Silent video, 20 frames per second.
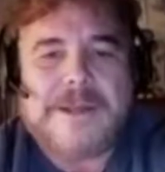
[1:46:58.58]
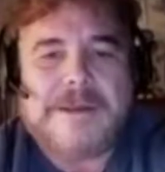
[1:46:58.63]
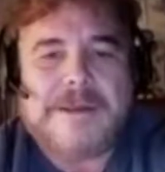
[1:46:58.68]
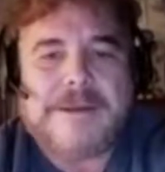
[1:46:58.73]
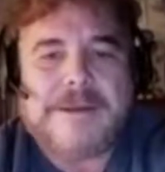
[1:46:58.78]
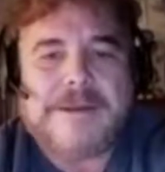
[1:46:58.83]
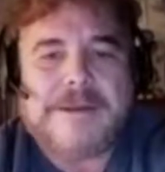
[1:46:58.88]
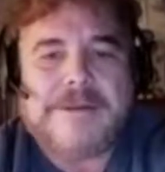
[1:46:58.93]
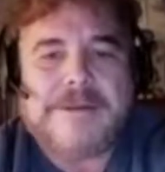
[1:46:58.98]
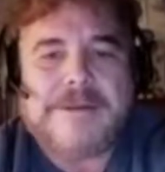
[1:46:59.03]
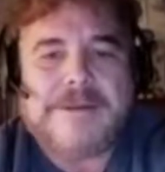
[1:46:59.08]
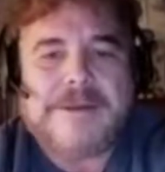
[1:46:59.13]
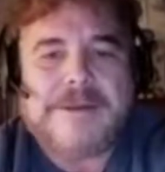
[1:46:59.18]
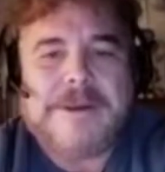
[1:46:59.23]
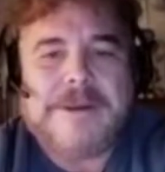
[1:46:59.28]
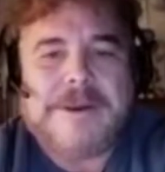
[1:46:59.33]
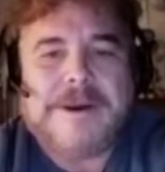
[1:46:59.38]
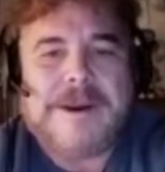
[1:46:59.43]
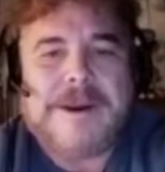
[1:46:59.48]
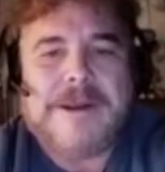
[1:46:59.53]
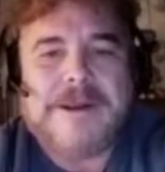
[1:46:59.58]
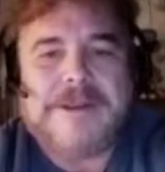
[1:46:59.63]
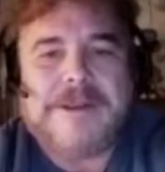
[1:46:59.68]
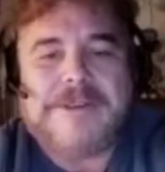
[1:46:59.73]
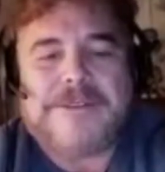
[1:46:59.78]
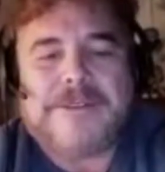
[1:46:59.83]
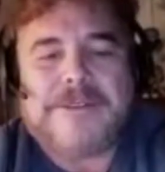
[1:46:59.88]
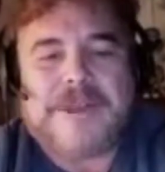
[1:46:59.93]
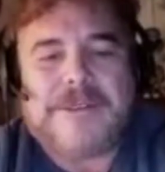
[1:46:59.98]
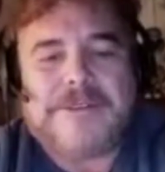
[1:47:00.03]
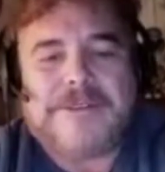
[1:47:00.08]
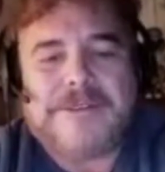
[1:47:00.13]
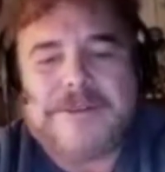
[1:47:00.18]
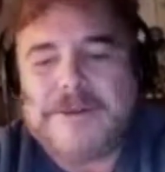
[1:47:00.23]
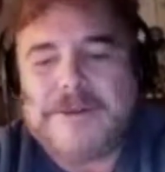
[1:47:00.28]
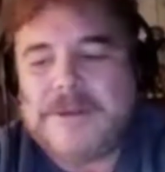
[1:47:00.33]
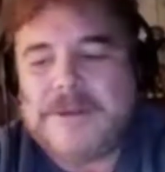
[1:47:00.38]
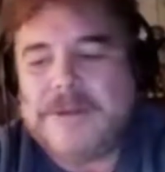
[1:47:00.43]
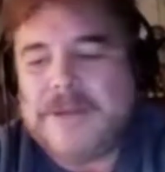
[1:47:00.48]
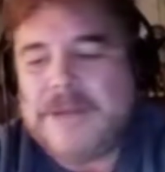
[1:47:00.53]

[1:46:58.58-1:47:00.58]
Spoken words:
Okay. All right, I just lost you.